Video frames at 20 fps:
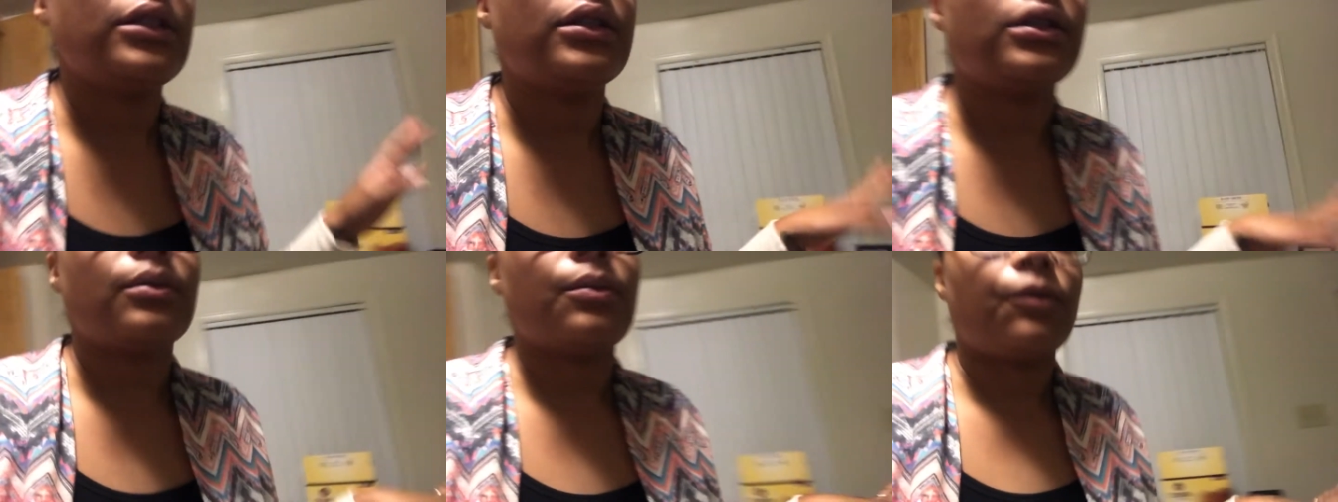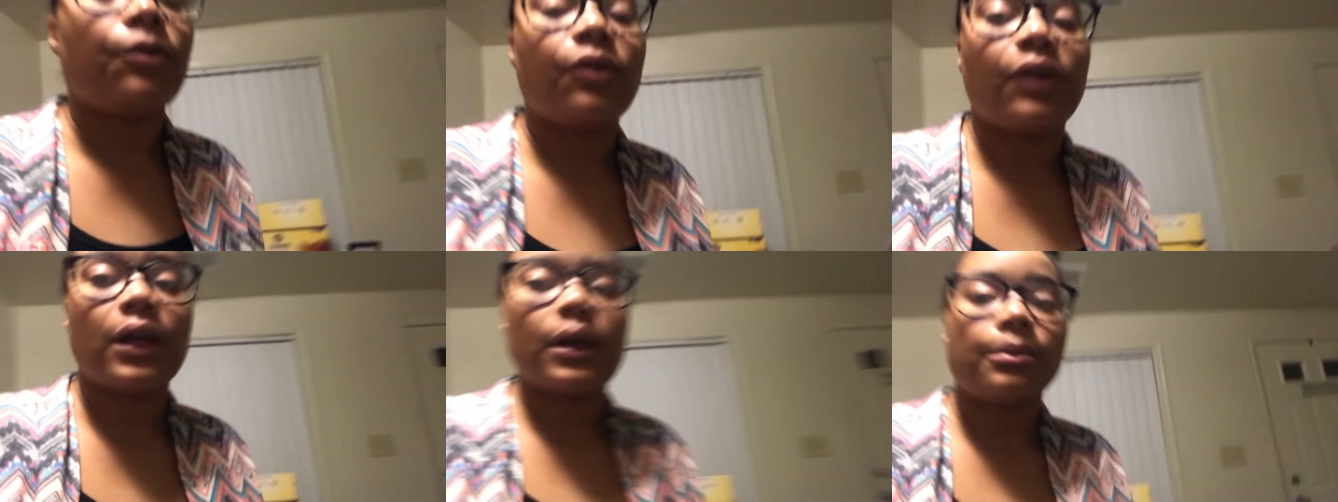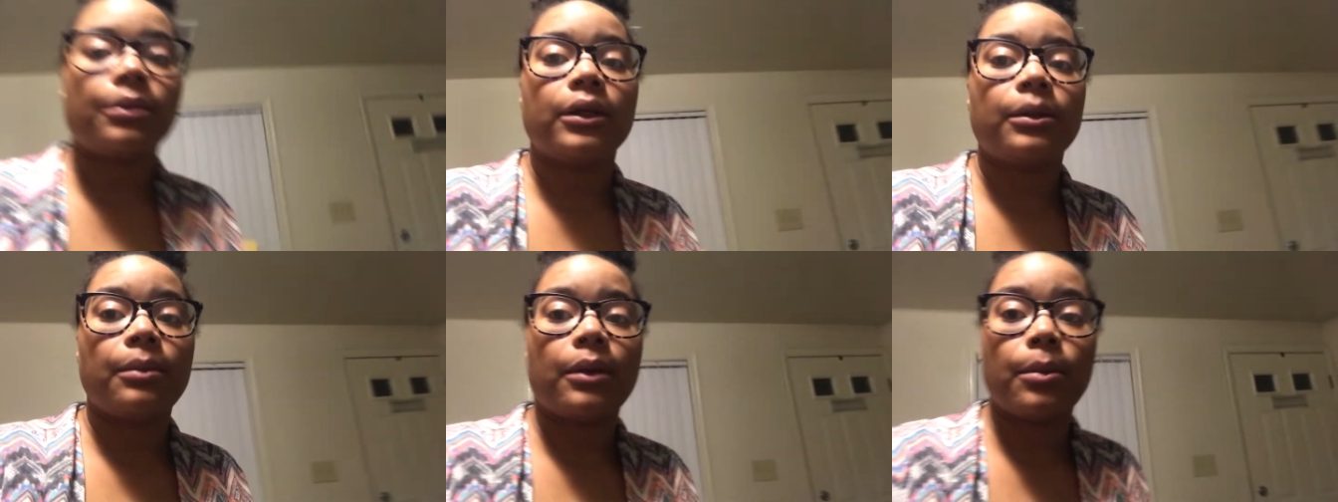some
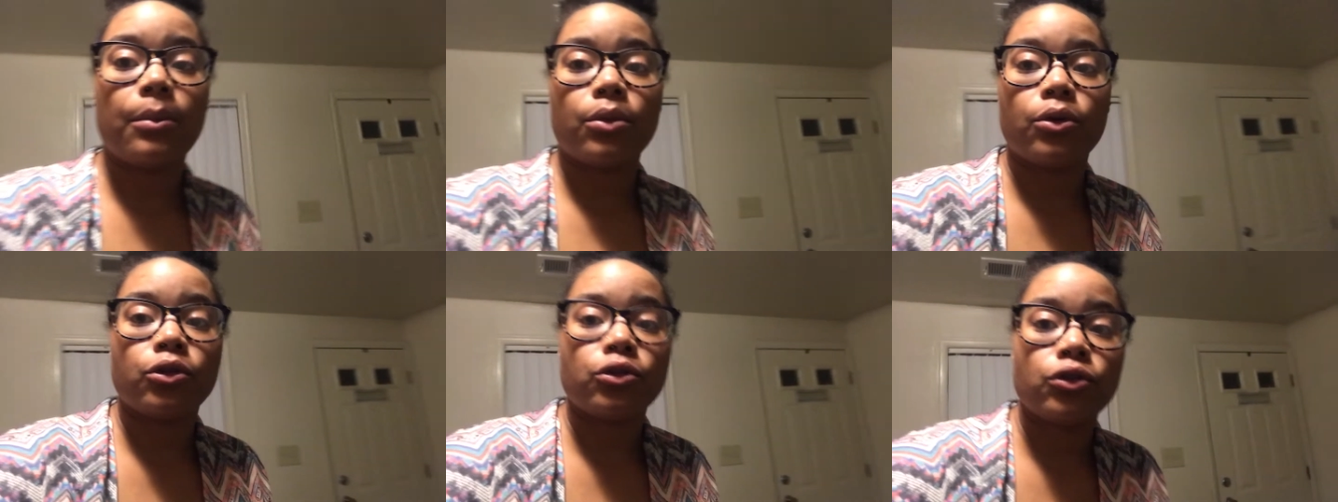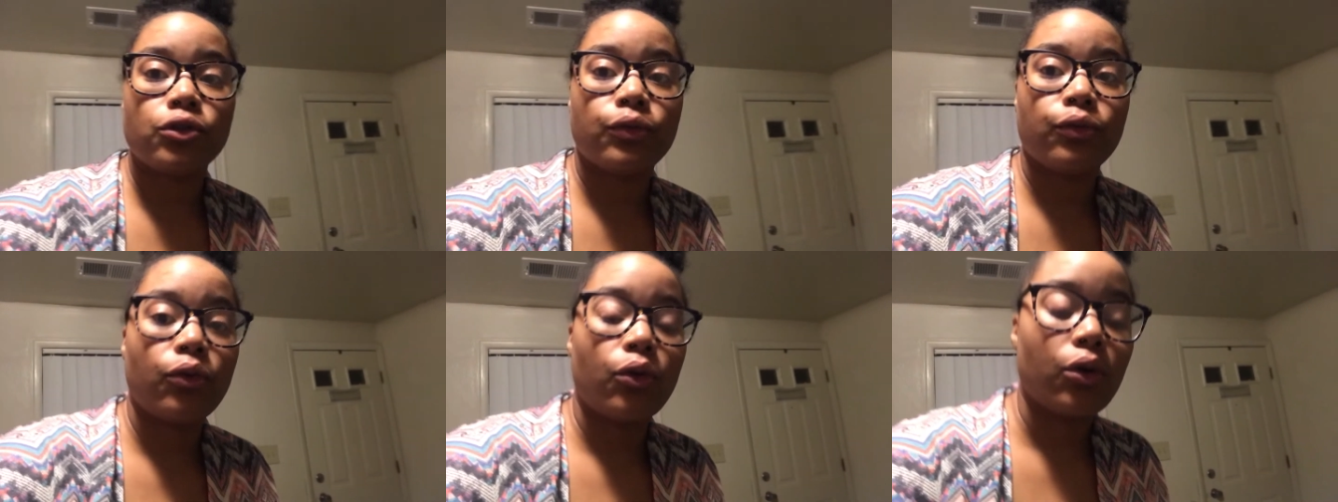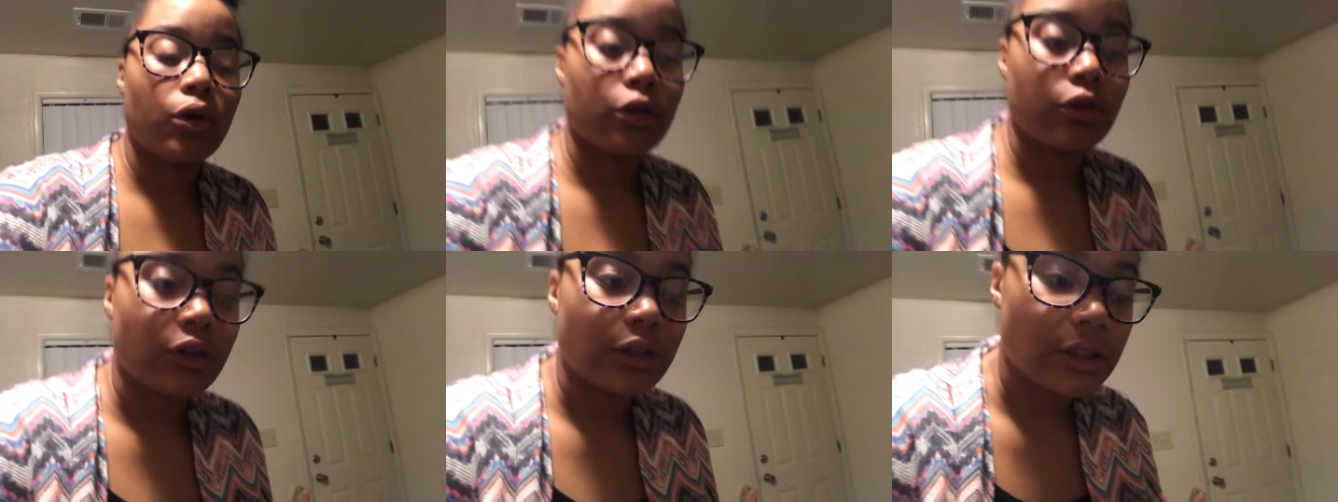family members
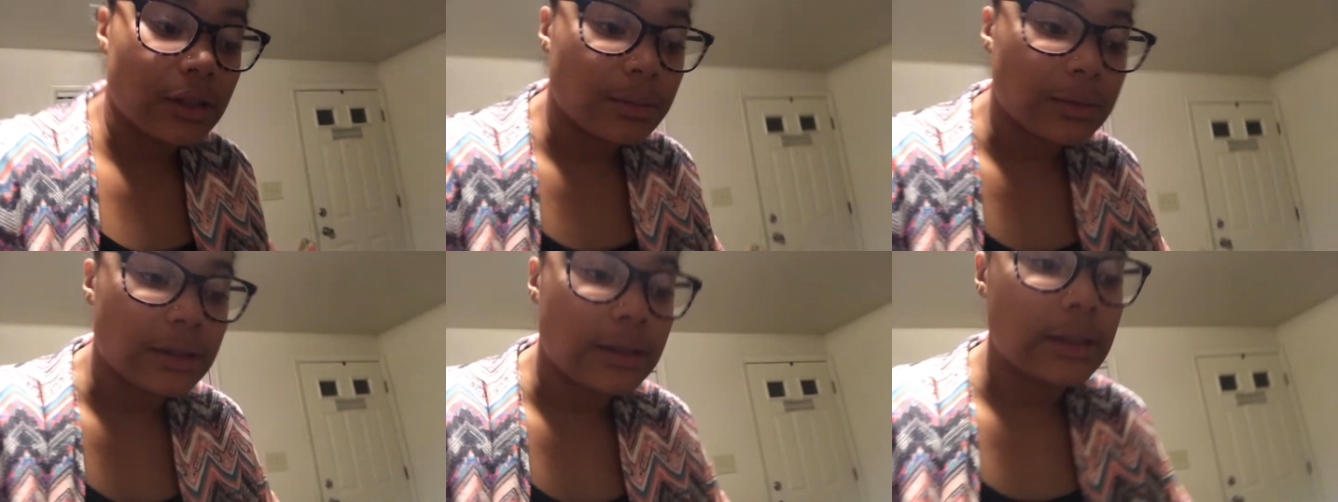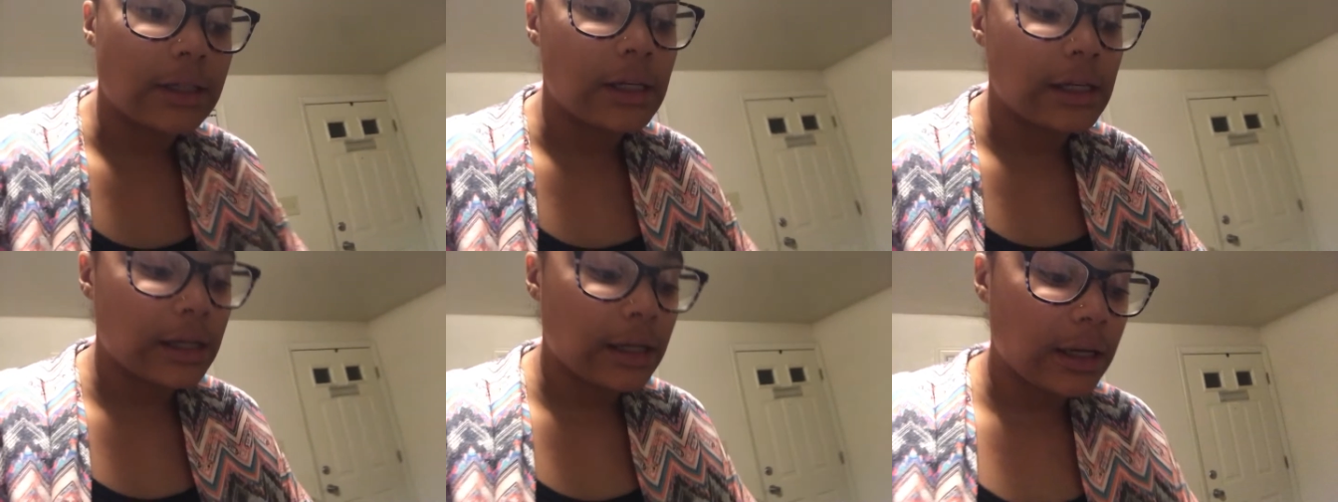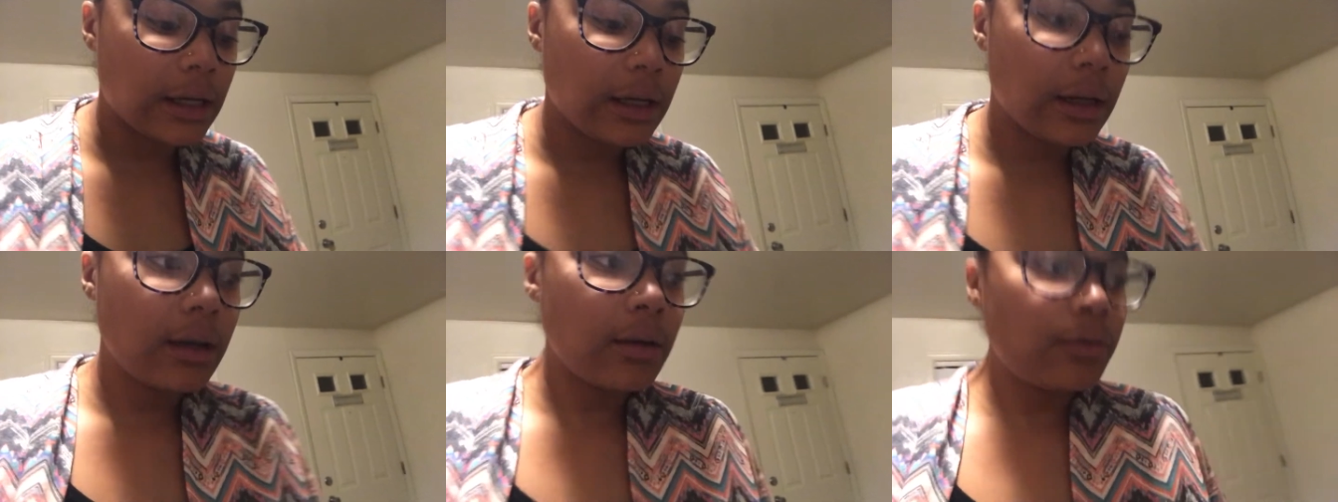for Christmas
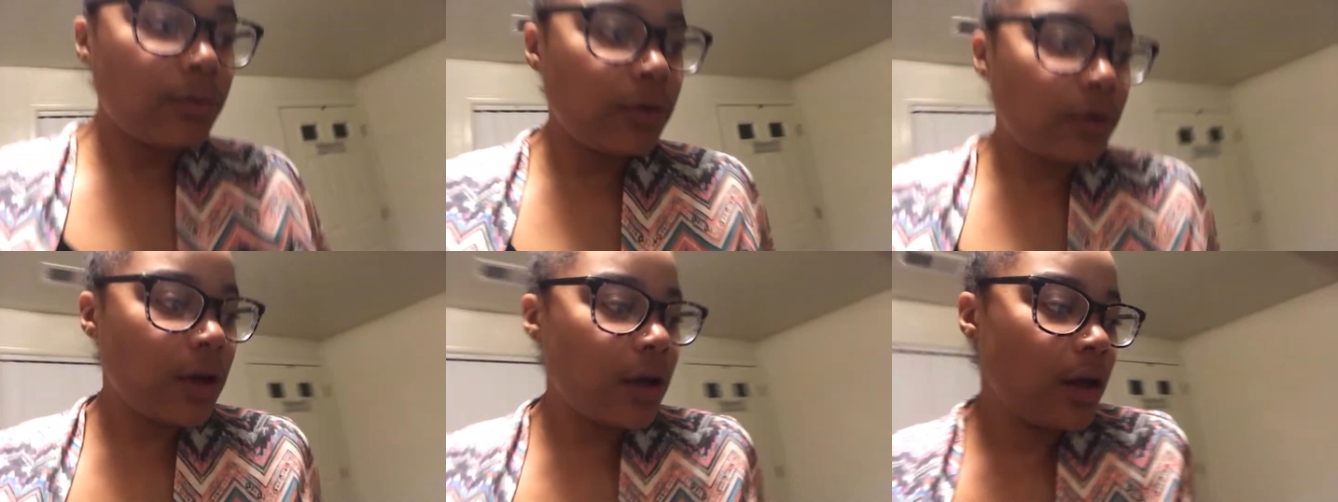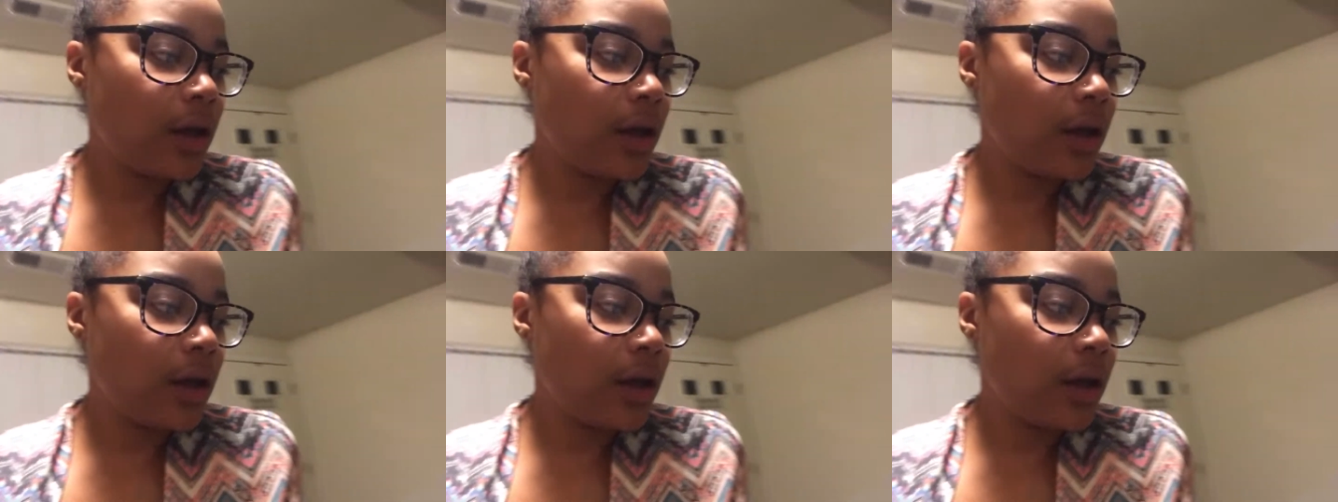Eve.